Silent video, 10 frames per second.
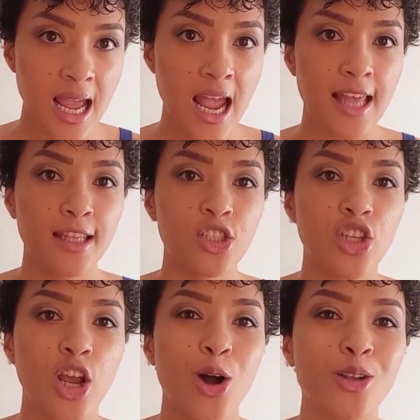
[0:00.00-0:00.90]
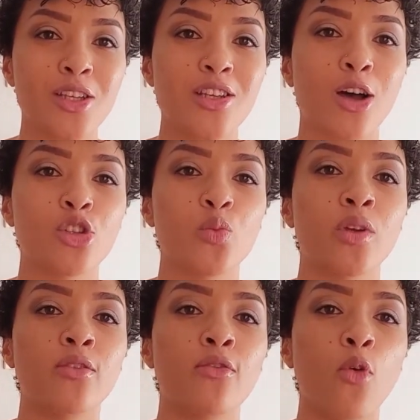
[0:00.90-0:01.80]
and the shareholders are to be
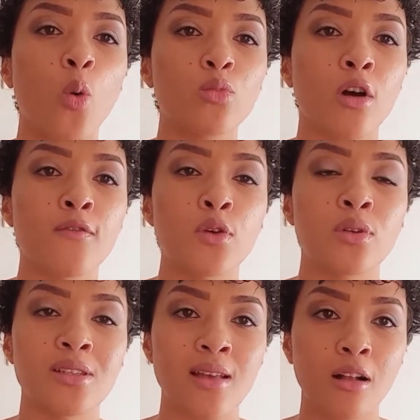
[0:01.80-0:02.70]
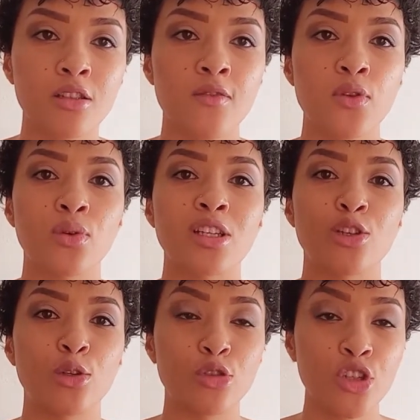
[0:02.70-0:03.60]
informed of the results of the
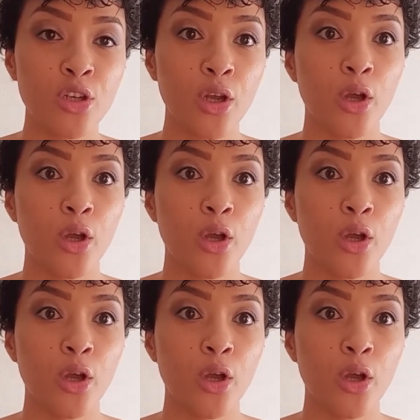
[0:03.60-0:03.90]
resolution